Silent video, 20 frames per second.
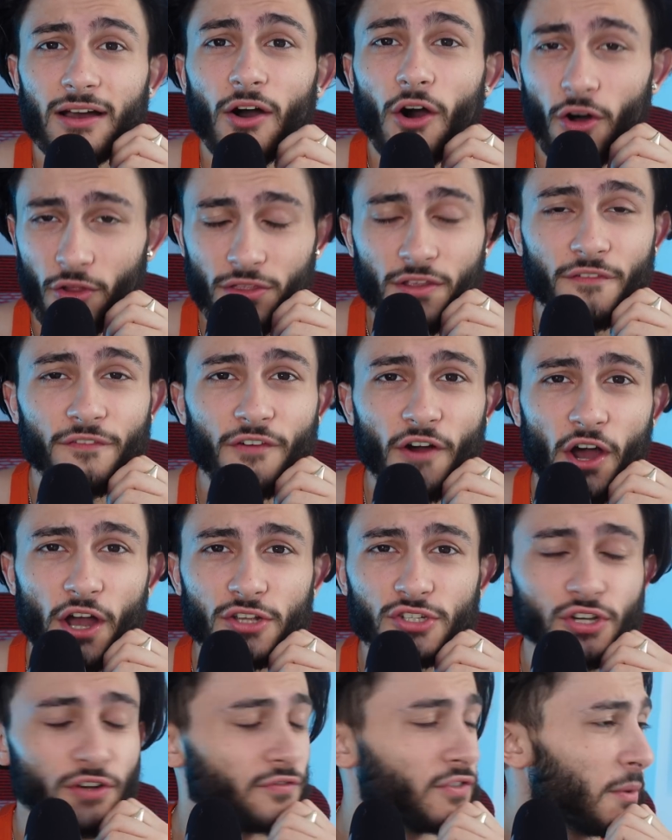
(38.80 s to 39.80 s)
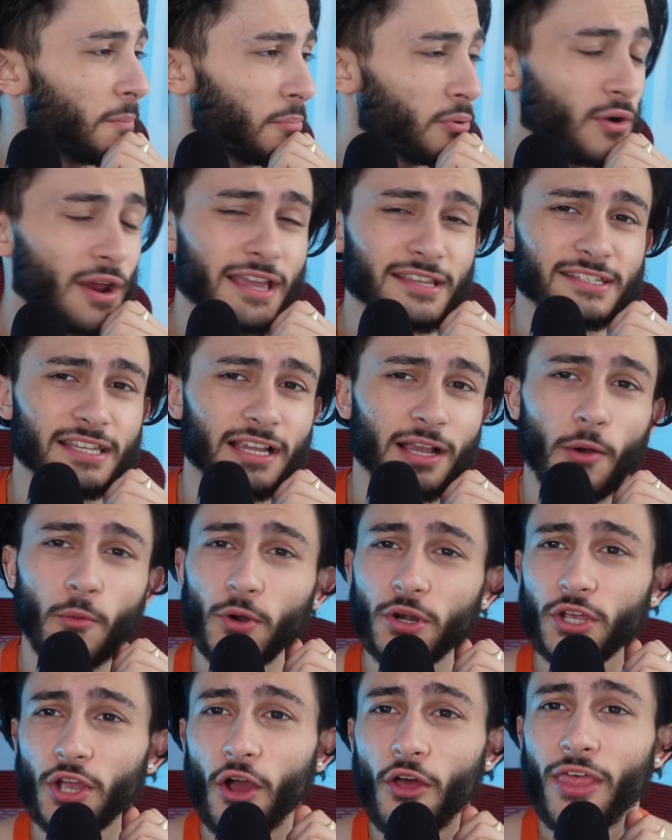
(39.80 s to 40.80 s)
on the verge of depressing. I
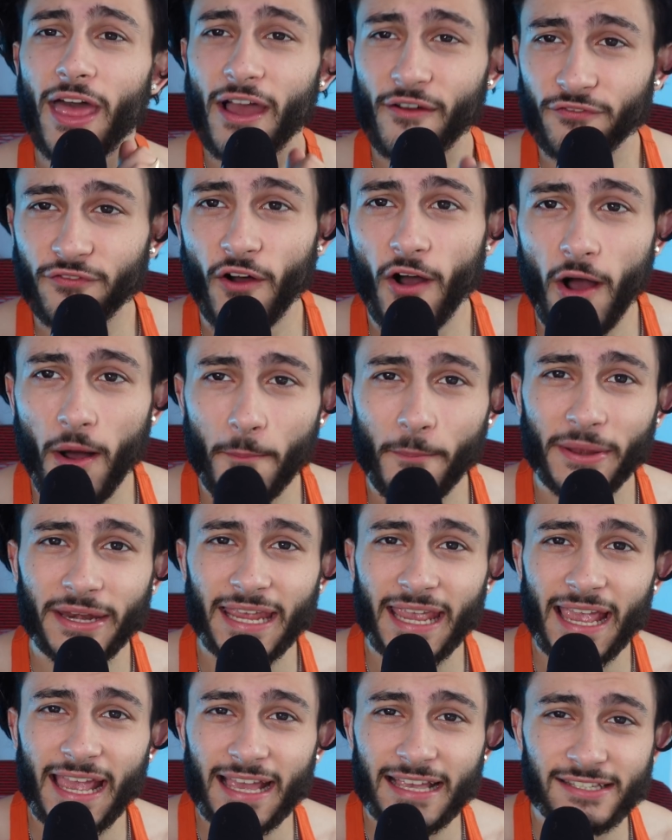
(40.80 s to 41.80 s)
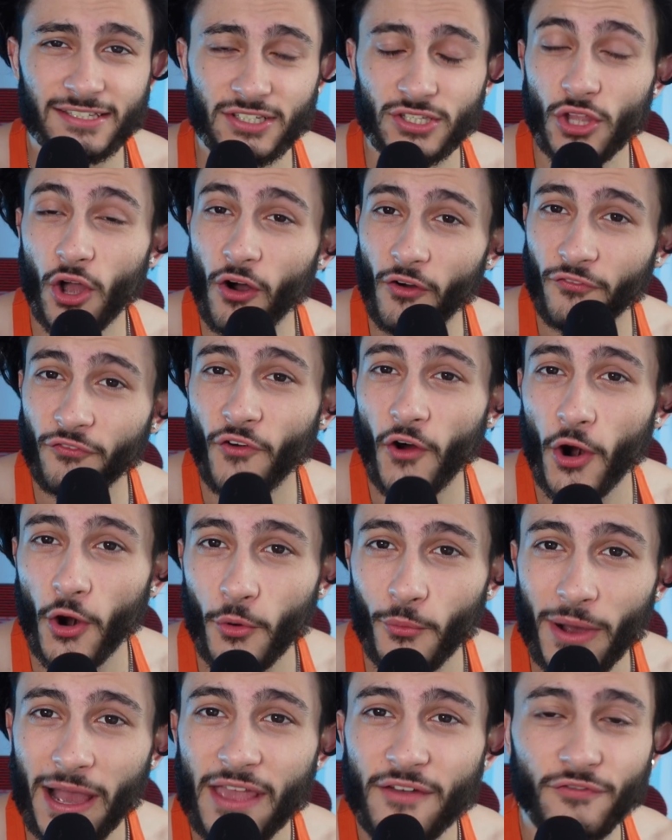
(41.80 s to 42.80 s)
wouldn't go that far, but it is not far
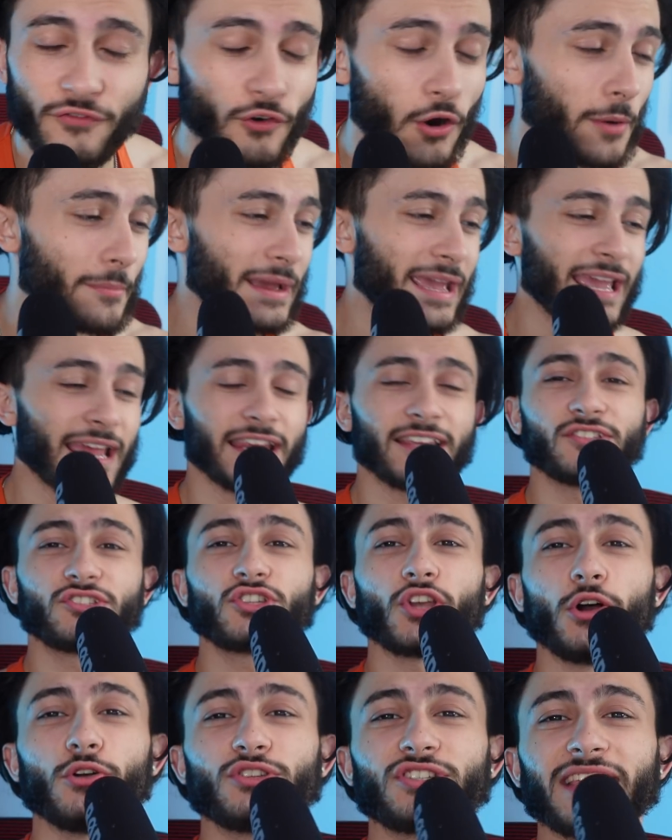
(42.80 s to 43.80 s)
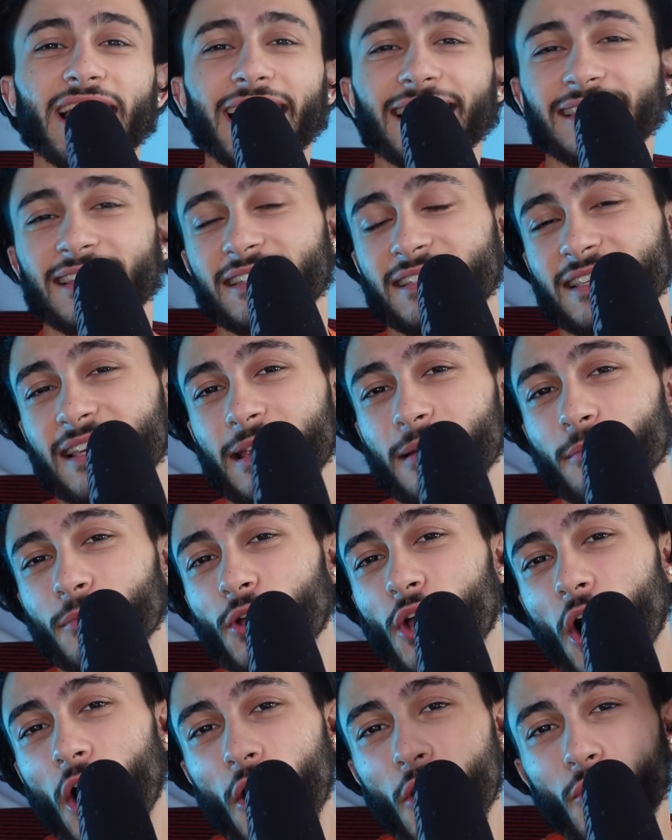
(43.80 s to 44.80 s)
away from it. It is so sad to see him
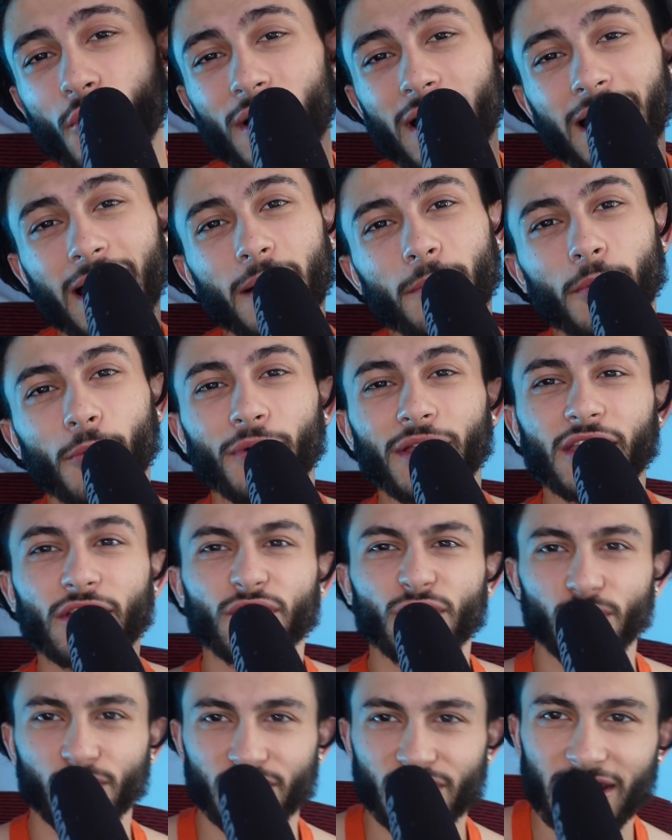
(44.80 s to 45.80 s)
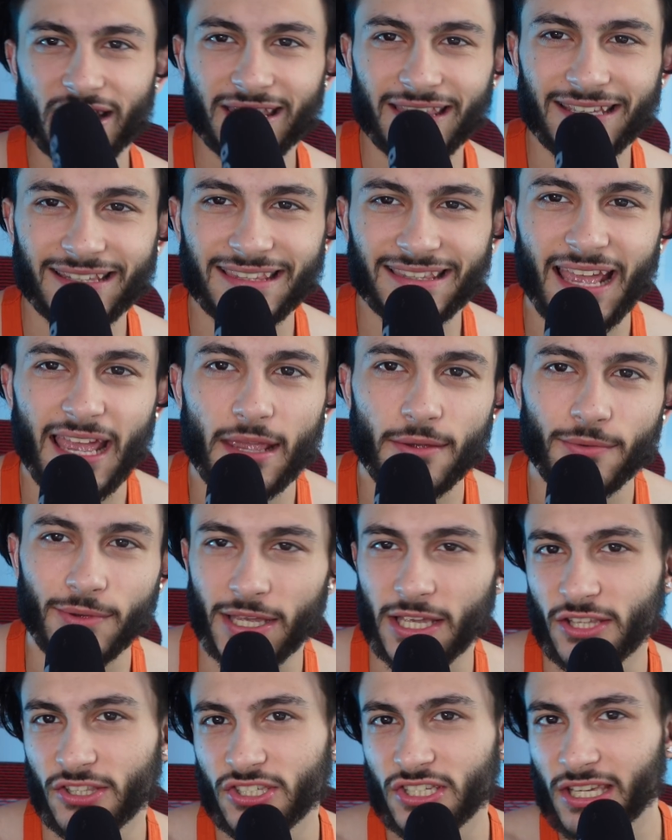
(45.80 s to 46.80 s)
go, but we could all see the day. We
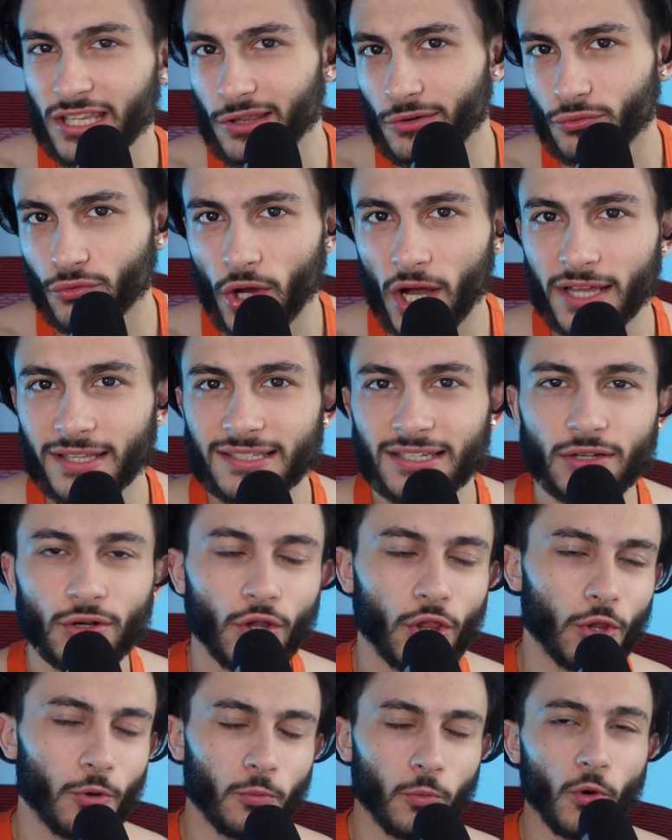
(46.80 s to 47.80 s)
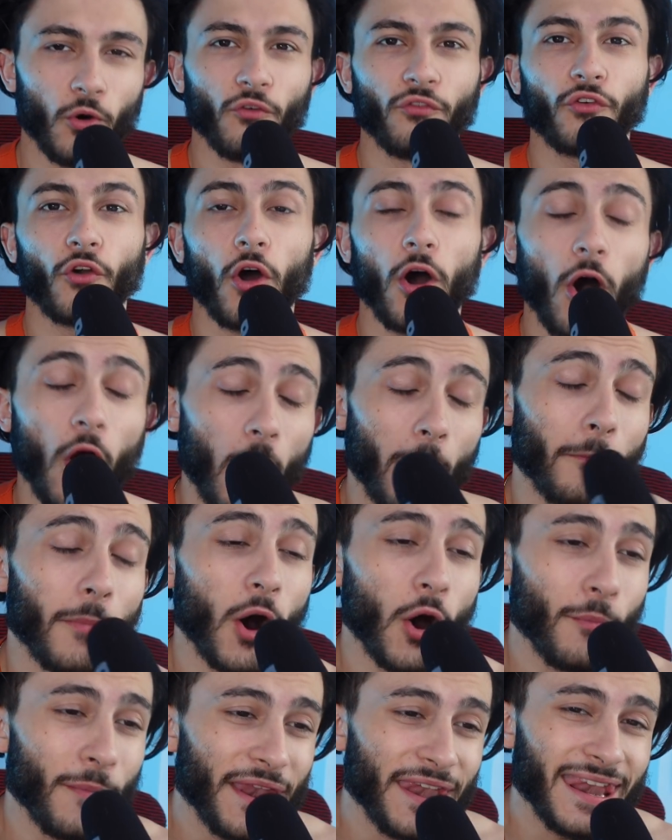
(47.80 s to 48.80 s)
could see the writing on the wall for a hot
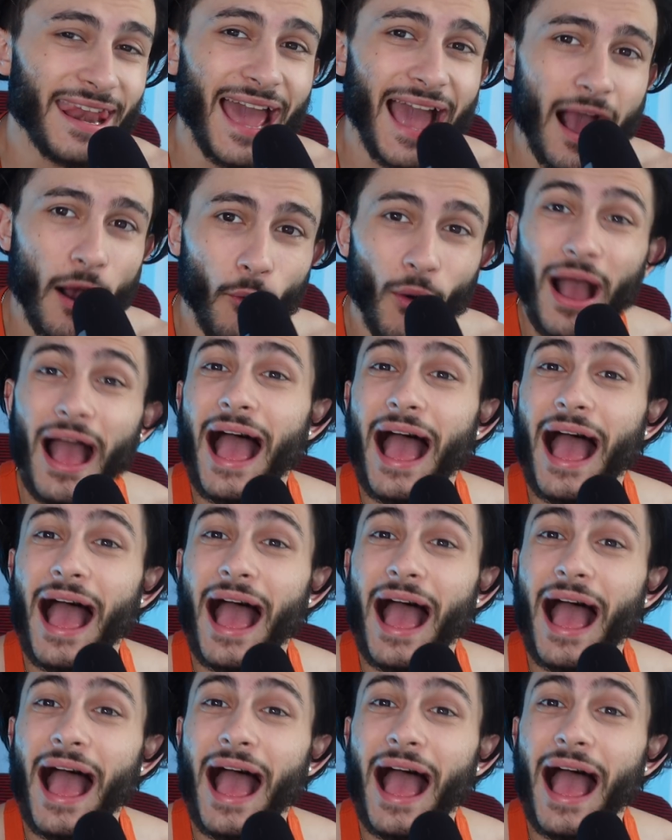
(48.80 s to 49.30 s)
moment now,